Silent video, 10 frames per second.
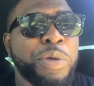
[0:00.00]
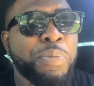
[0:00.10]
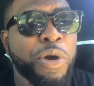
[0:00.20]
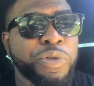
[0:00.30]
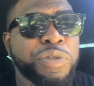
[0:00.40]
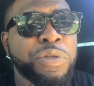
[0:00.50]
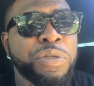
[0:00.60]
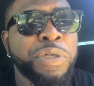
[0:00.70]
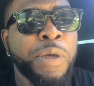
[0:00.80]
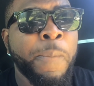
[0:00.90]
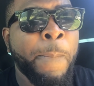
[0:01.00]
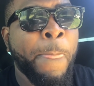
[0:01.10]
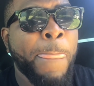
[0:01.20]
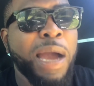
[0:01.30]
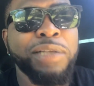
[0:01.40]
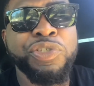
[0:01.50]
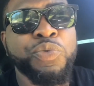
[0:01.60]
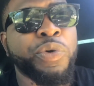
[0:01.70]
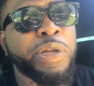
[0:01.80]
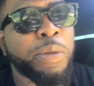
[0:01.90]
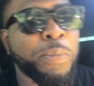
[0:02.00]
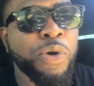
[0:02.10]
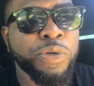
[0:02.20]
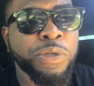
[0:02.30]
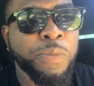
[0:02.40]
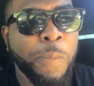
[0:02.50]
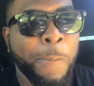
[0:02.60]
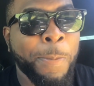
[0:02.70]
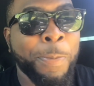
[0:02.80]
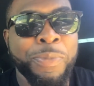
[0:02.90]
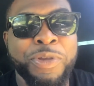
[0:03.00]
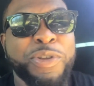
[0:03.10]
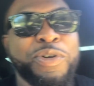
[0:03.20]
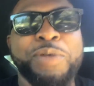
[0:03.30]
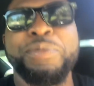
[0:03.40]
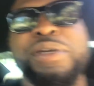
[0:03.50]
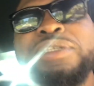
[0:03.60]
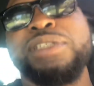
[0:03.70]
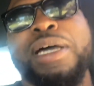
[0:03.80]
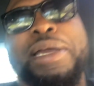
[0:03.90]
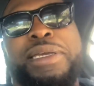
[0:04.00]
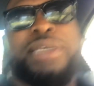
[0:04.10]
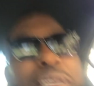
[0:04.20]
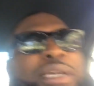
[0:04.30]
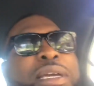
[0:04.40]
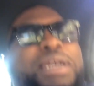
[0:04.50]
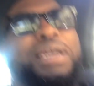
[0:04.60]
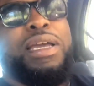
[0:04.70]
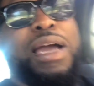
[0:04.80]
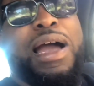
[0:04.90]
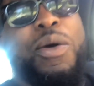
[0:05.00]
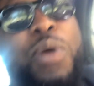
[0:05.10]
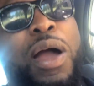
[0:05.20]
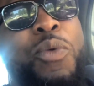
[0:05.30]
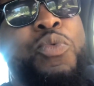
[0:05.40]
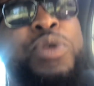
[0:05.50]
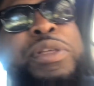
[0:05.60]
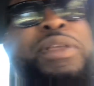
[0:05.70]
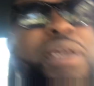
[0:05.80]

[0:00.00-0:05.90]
me personally, I just wanted a motor. You know what I mean? It's like I wanted